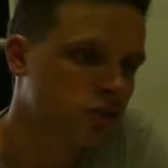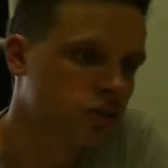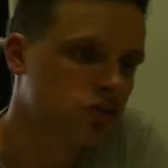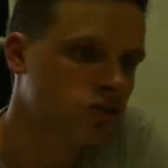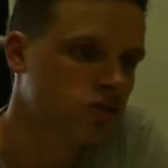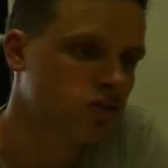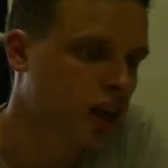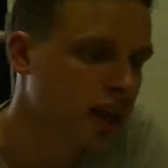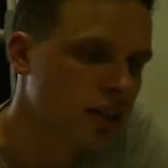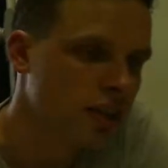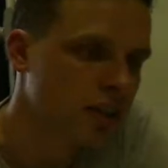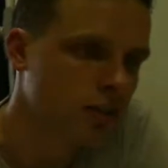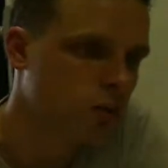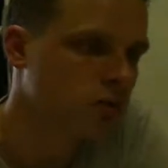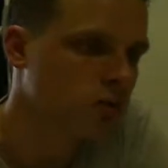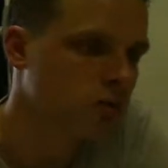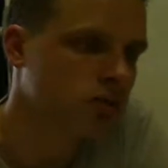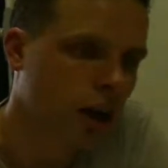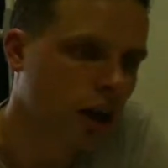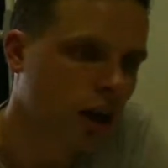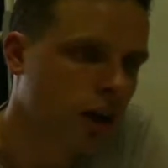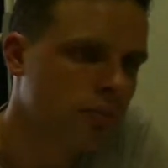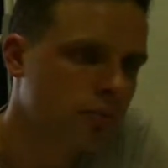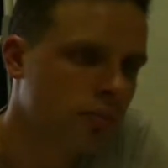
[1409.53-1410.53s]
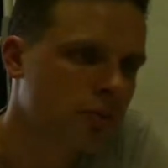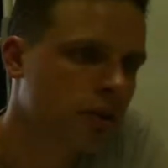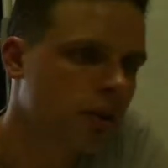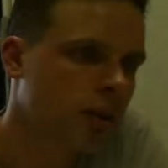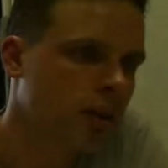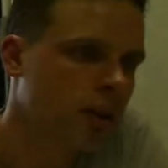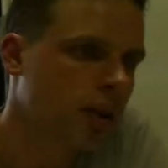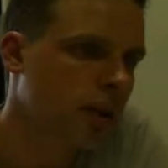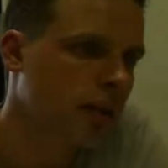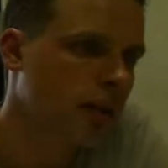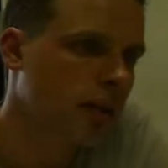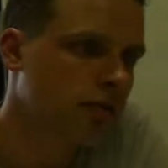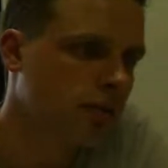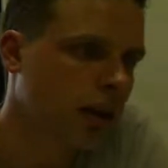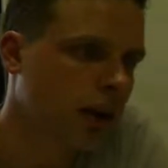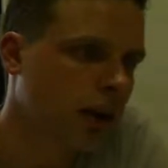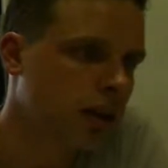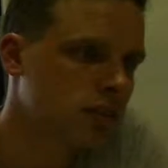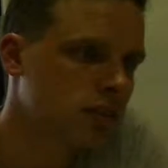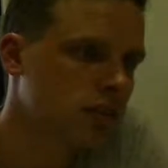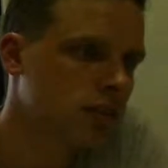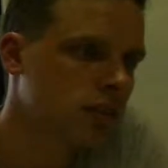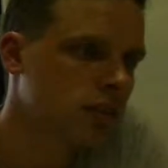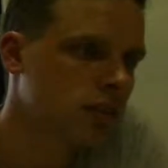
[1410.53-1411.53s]
trait or type in
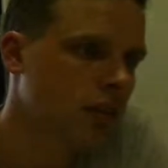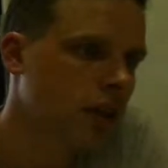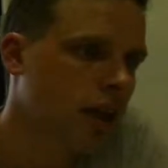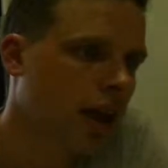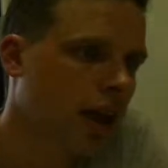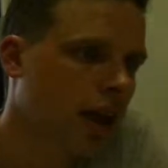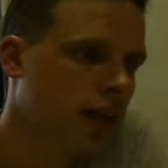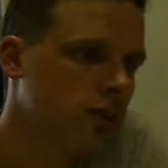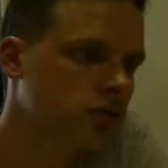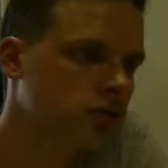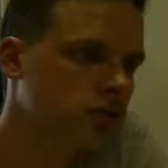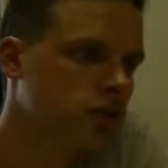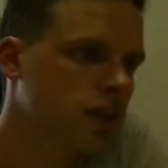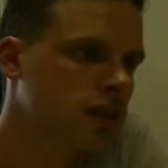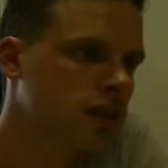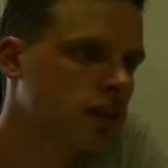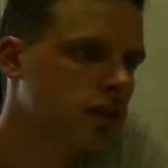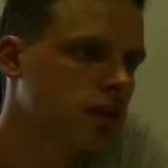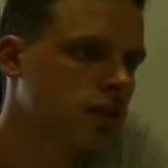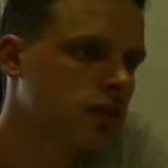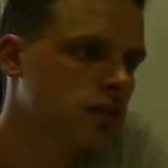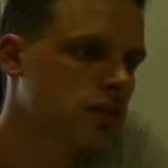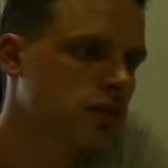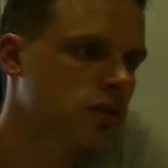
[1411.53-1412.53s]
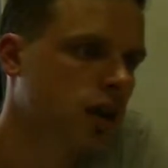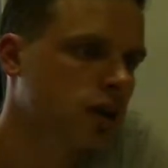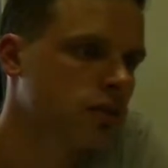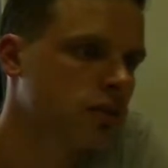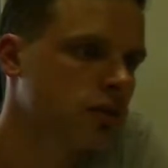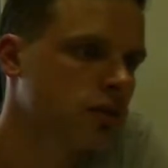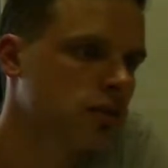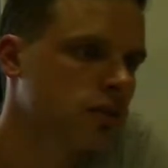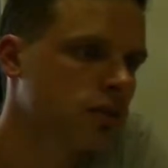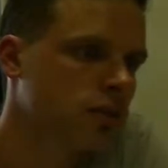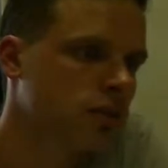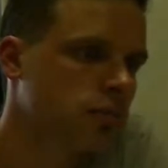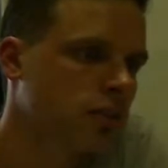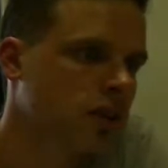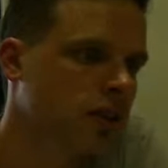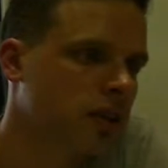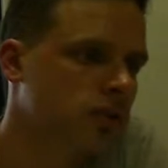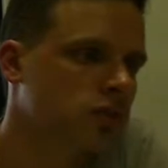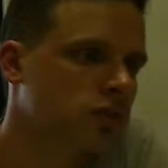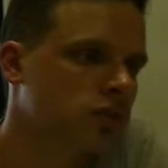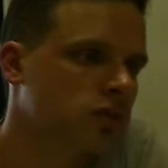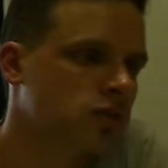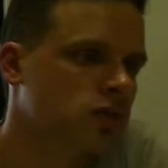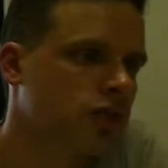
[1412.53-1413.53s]
advance and treat it as sized,
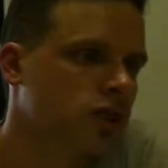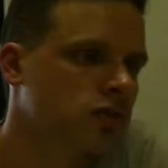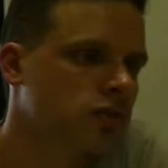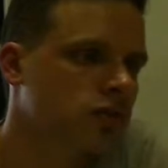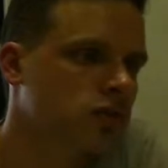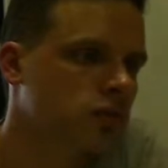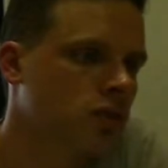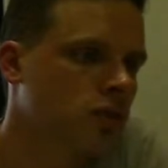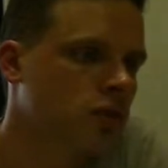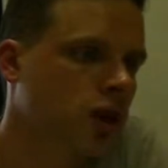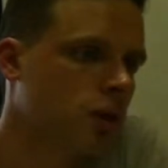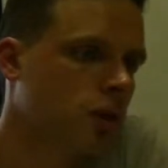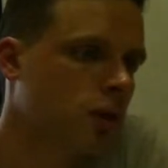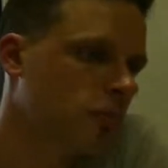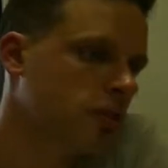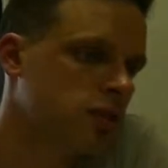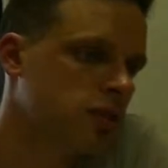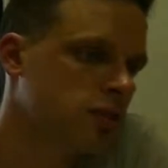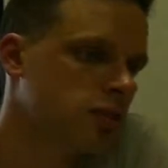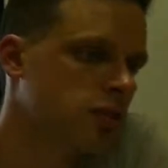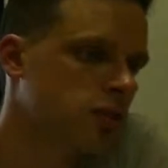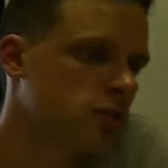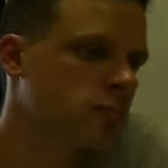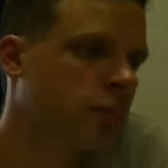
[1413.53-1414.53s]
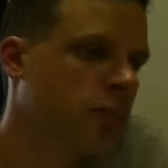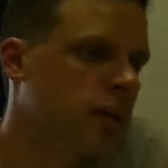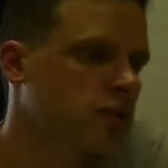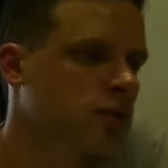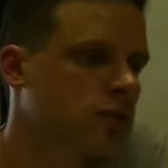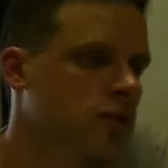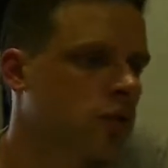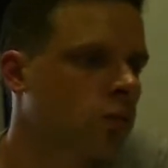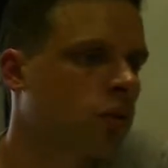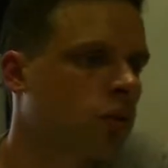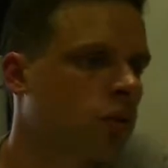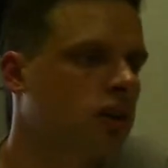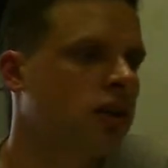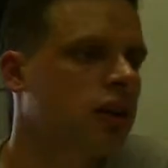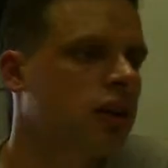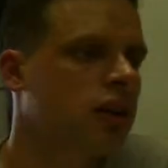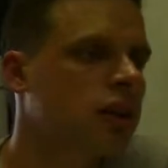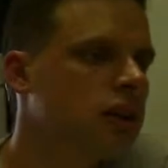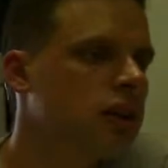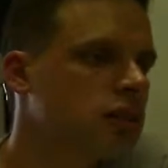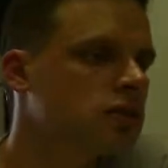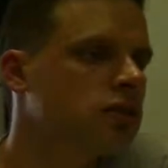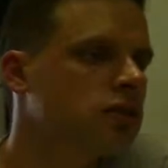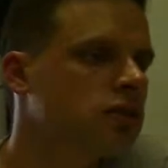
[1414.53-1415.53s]
because the structural type is just based on what it
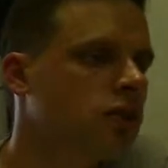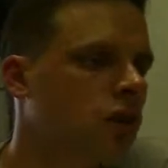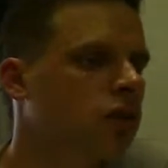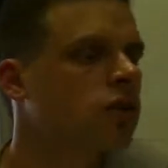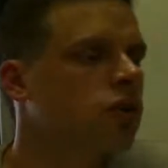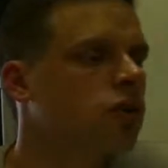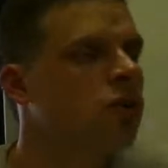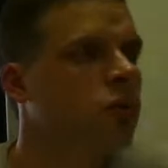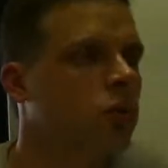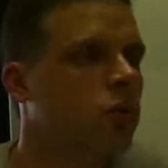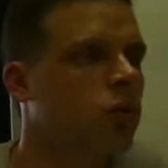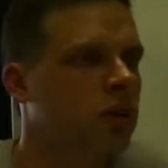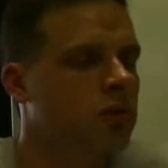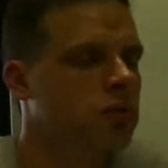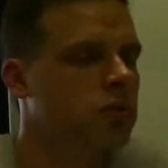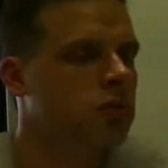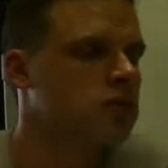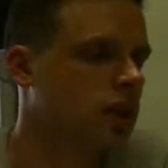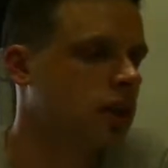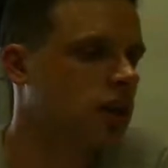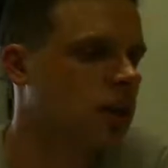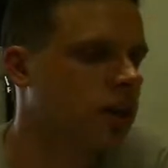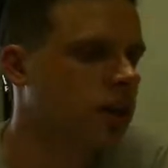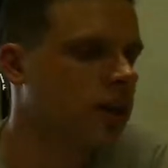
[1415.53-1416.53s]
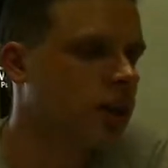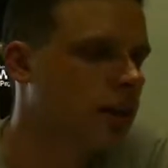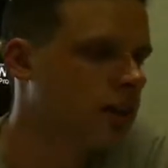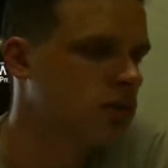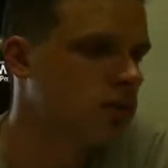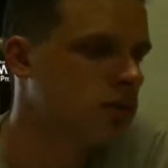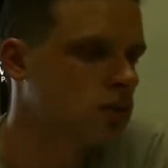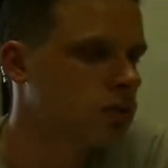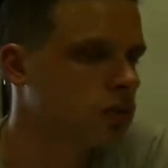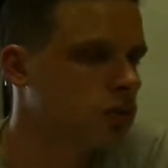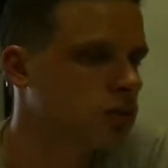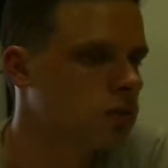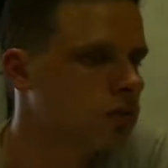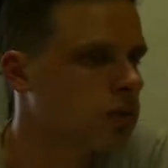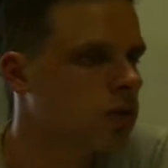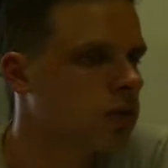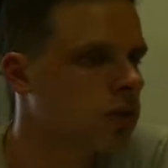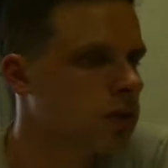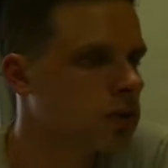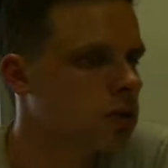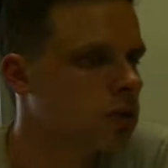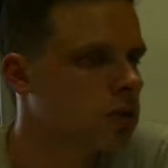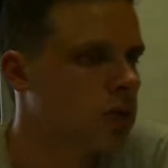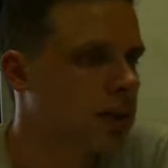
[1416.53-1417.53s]
is, not what it was declared to
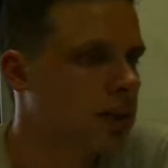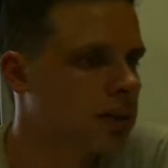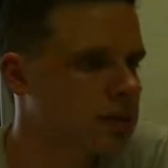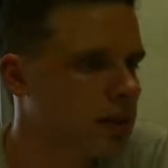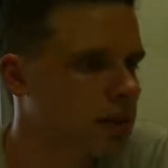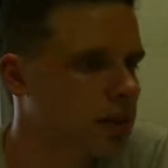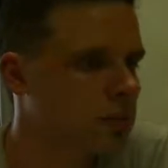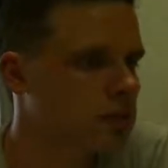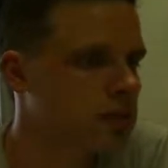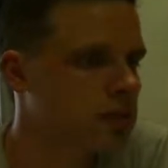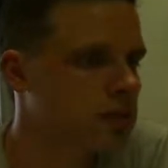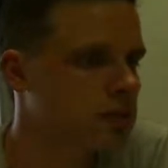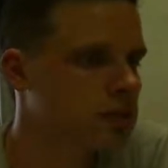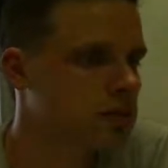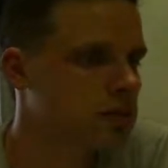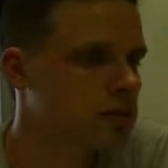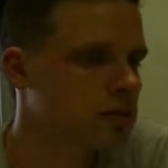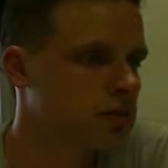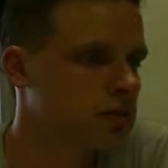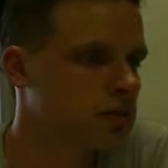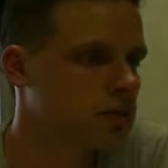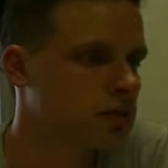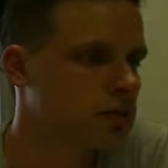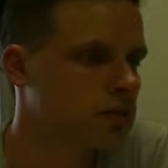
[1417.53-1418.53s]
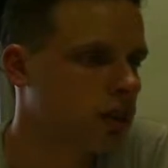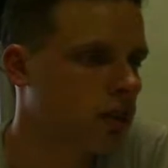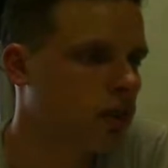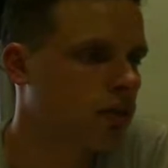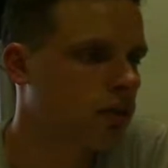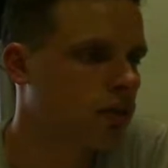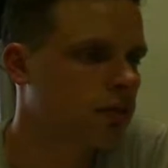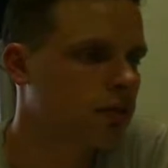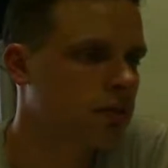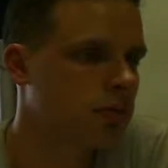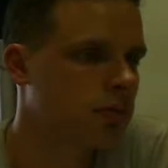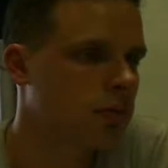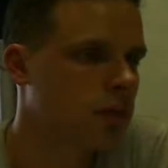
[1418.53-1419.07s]
be a subset of.